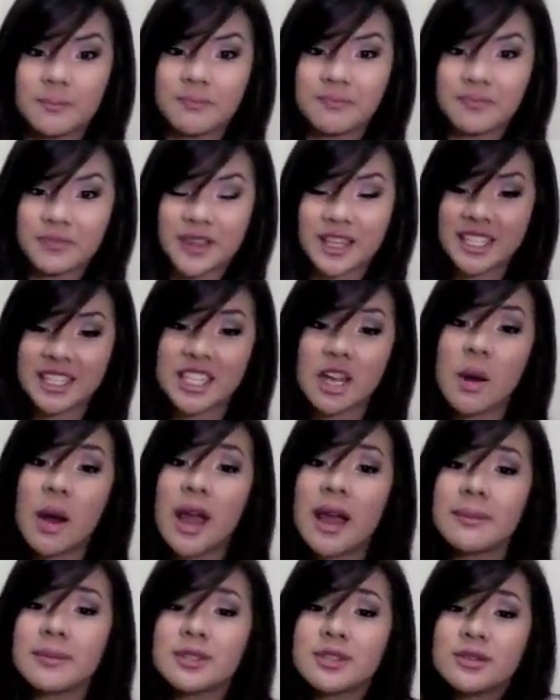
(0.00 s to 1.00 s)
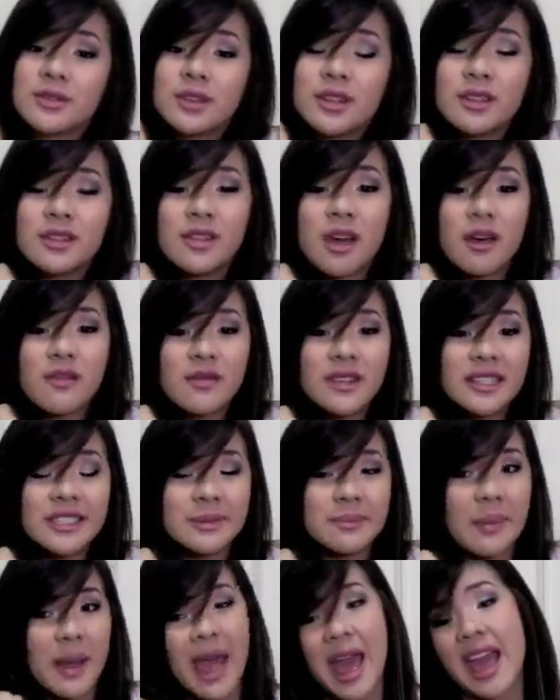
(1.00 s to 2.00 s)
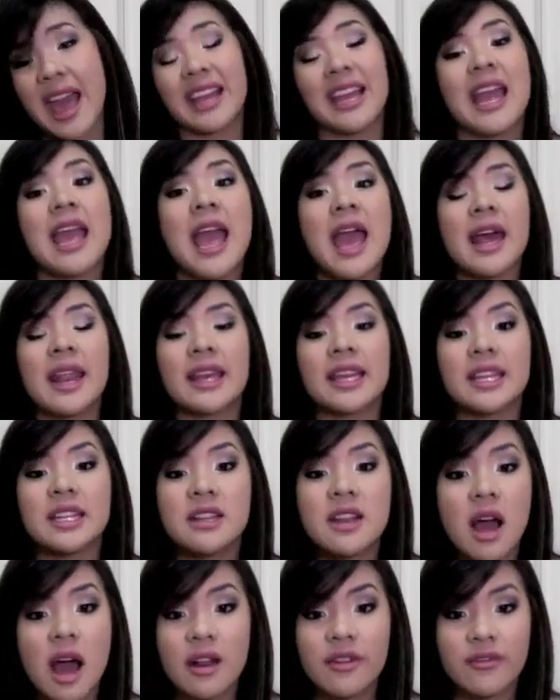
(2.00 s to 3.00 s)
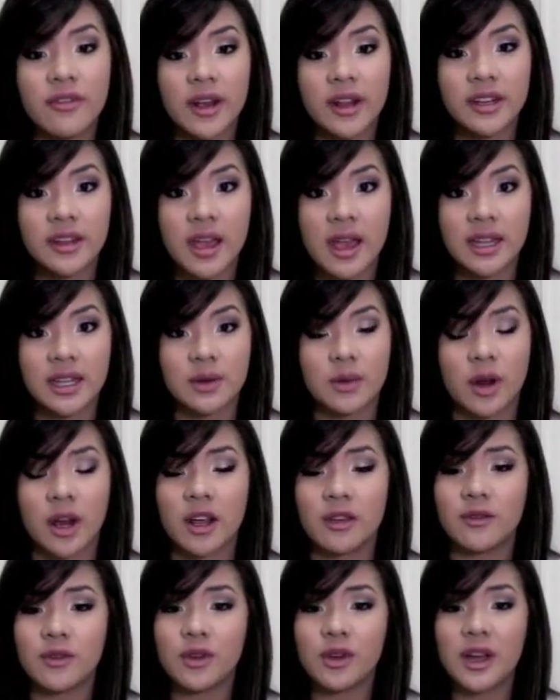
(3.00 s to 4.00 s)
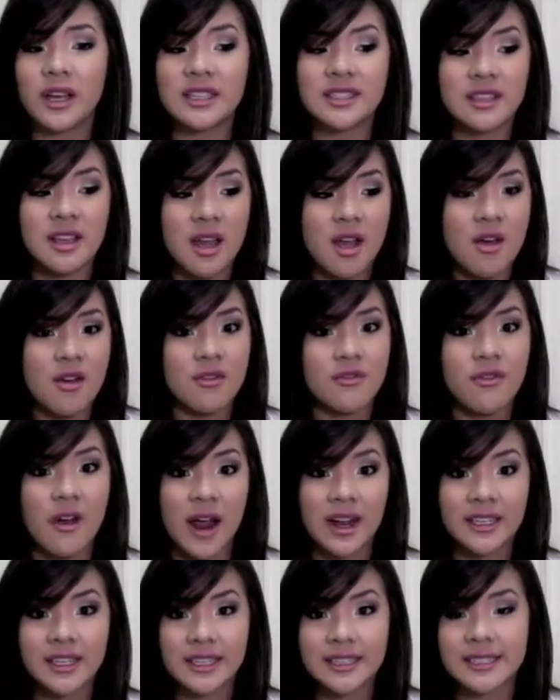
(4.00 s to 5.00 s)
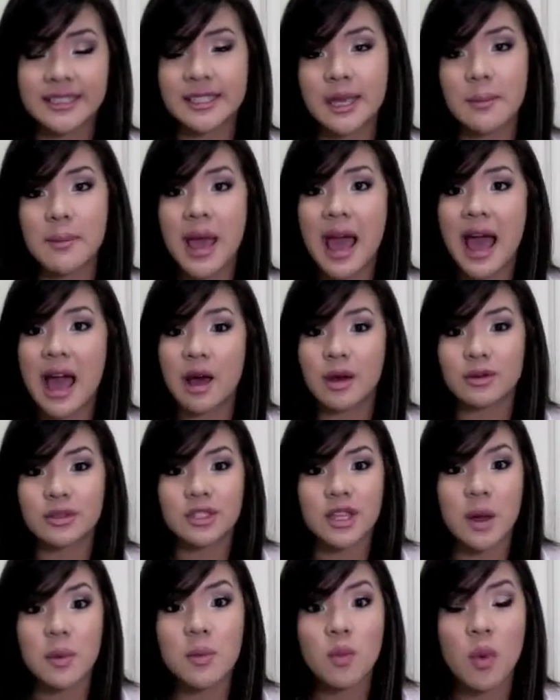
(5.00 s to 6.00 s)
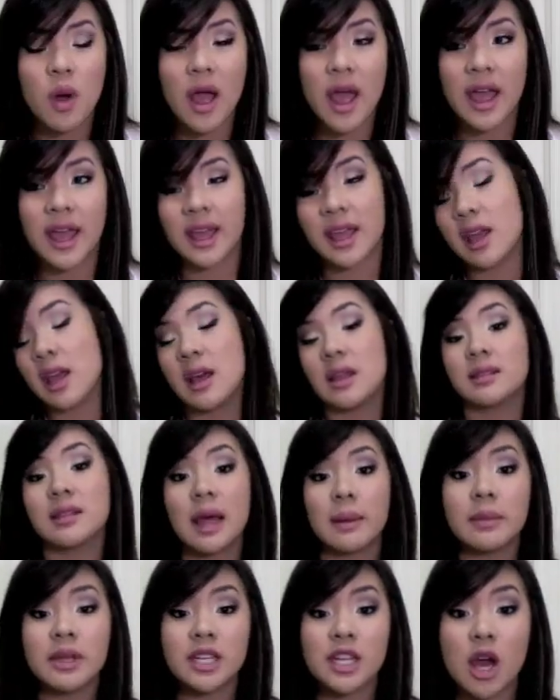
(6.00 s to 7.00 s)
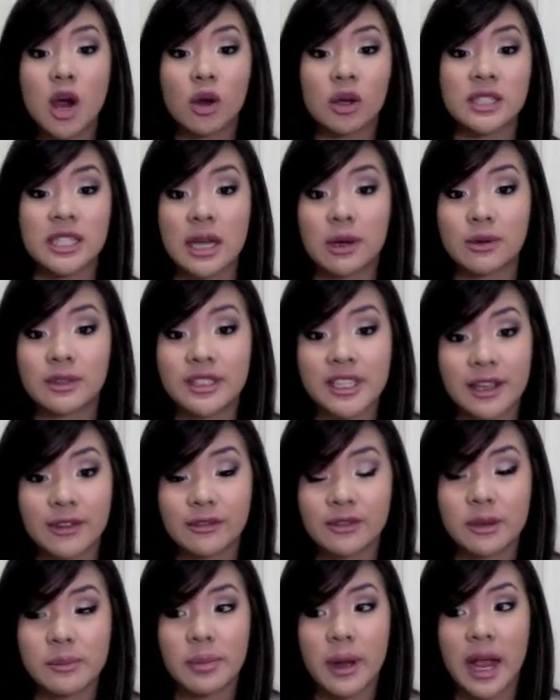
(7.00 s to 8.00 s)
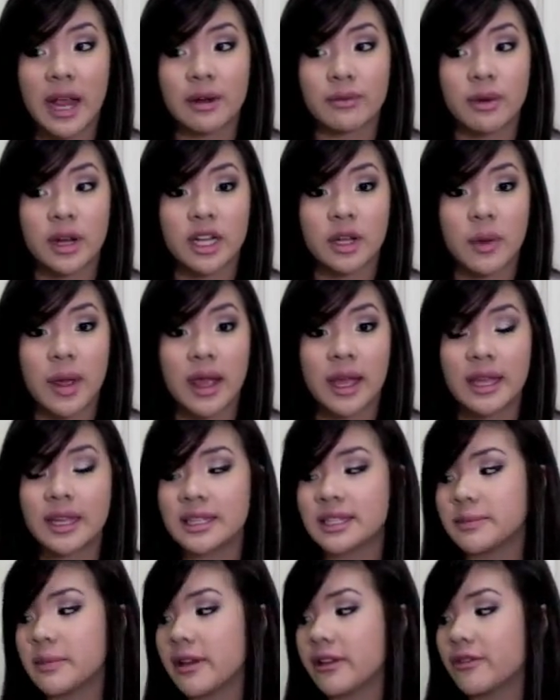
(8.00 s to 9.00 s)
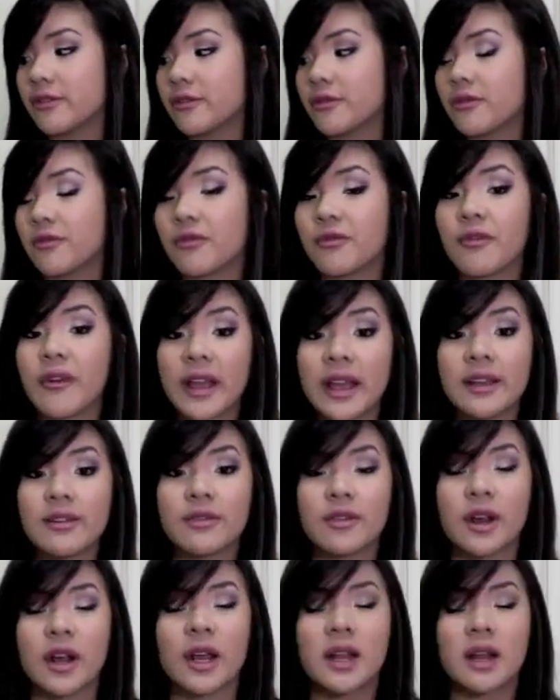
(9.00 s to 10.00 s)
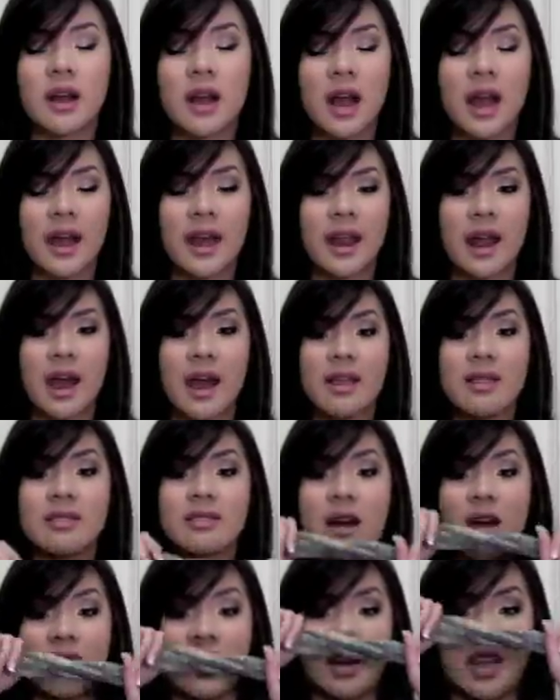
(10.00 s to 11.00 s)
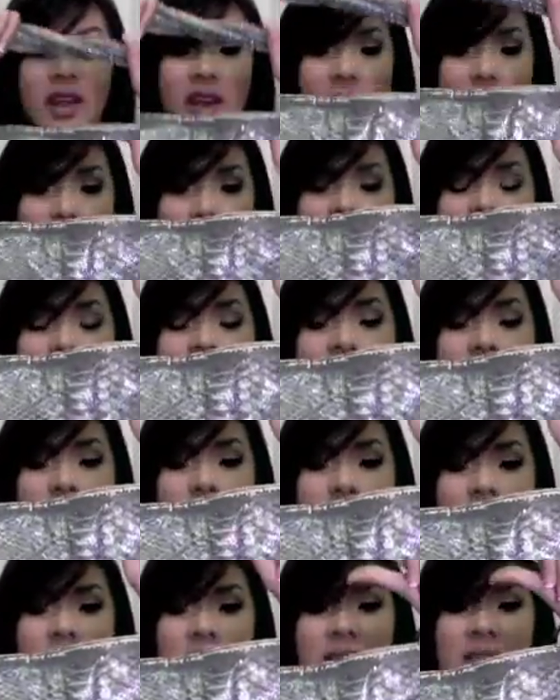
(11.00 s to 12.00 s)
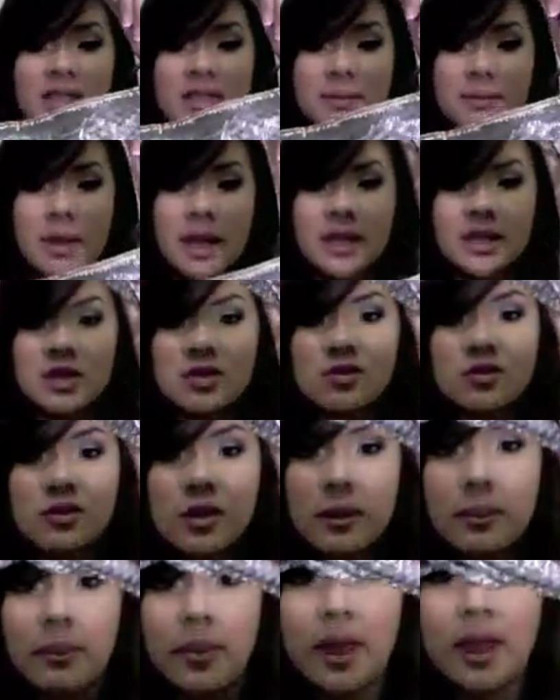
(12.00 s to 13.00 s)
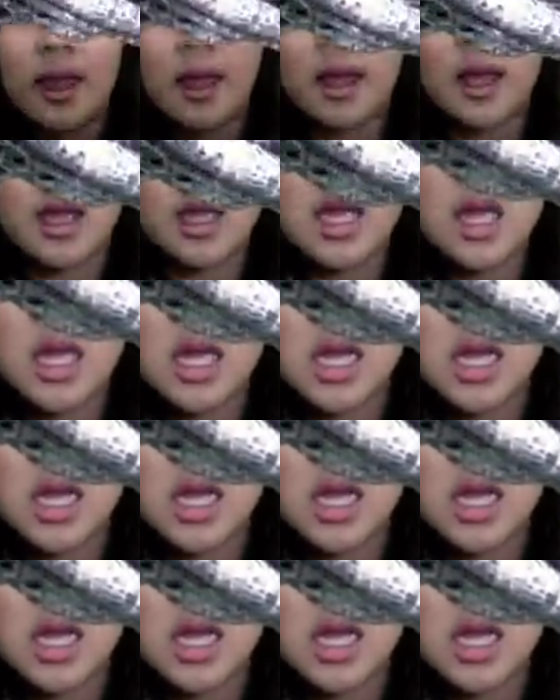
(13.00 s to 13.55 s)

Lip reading: So I absolutely love this bag. And I cannot find it anywhere. If you guys find it somehow, some way, let me know, because I will definitely buy it right away. It is my favorite. And I love it. And I want another one because mine's ripping.